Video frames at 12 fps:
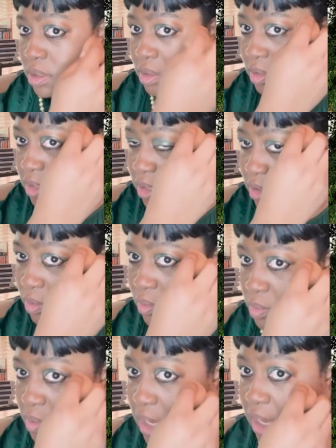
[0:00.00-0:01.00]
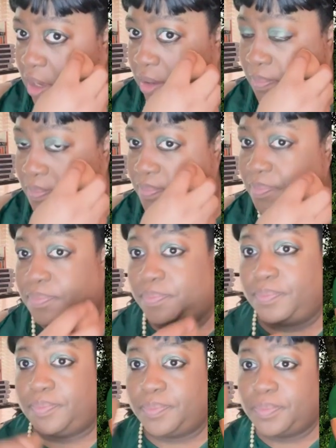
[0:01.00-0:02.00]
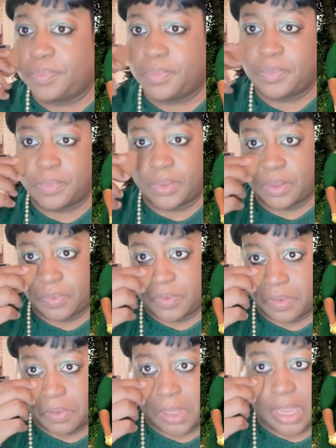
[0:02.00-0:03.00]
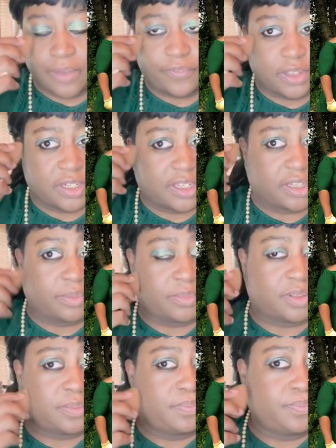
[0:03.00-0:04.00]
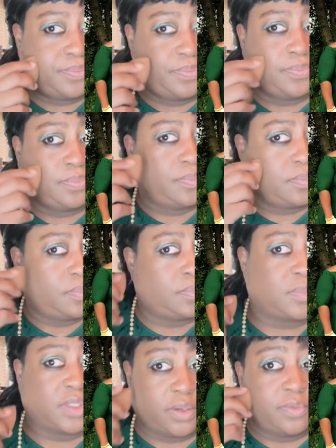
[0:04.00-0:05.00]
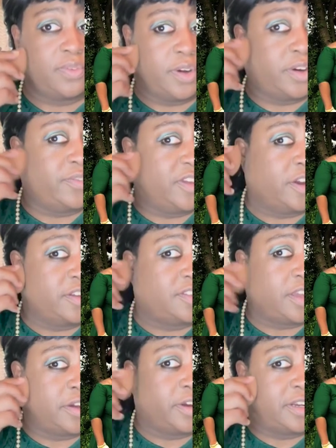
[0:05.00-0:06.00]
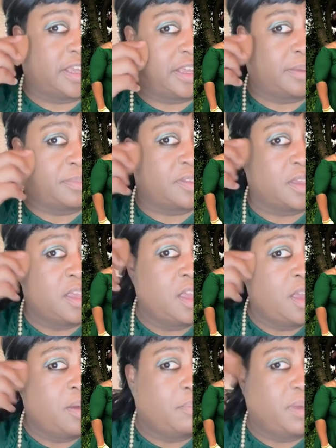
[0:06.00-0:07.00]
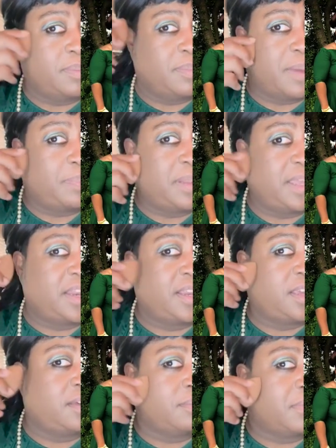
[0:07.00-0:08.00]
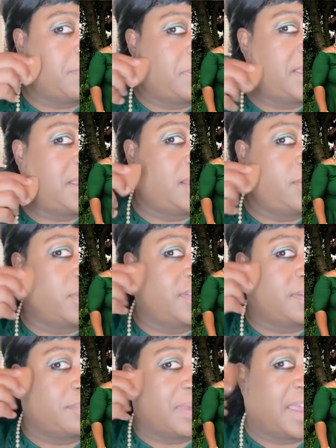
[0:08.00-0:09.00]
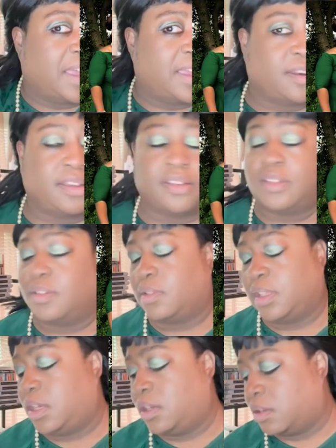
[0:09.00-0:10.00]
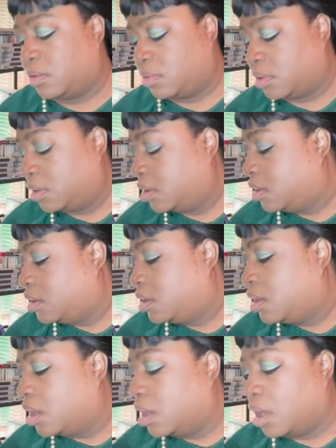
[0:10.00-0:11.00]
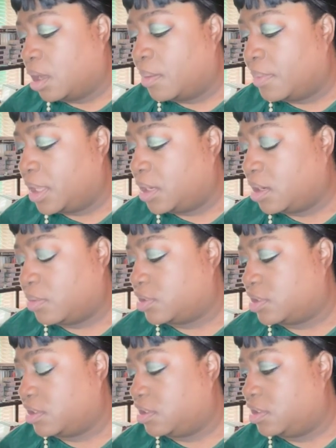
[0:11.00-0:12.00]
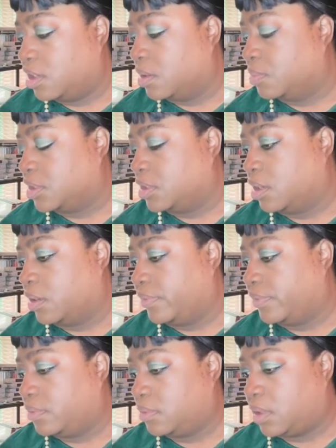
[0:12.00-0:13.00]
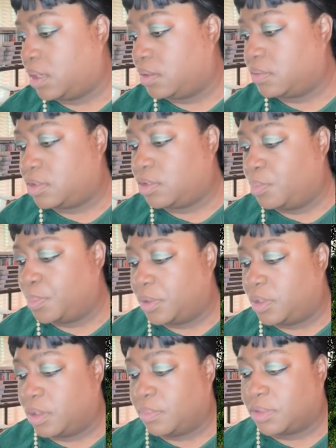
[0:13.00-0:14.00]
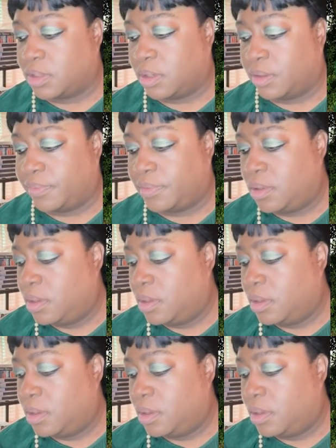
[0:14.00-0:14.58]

So yeah, it was not fun times. Very, very scary times. But my planning wasn't bad until the end. And then it was just dumb stuff, like super dumb stuff.